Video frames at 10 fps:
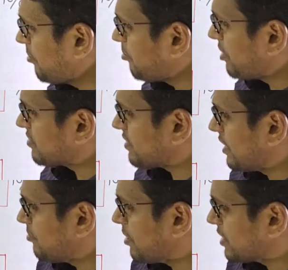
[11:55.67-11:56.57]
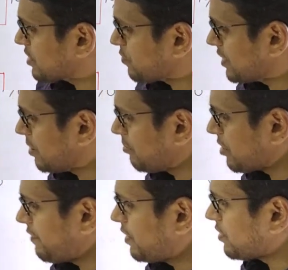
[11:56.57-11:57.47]
m plus n minus 1 number
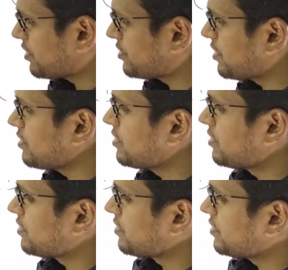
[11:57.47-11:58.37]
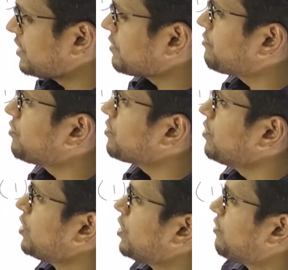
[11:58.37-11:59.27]
of allocation.
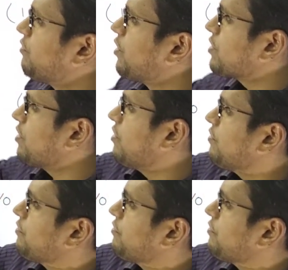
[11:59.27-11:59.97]
Therefore for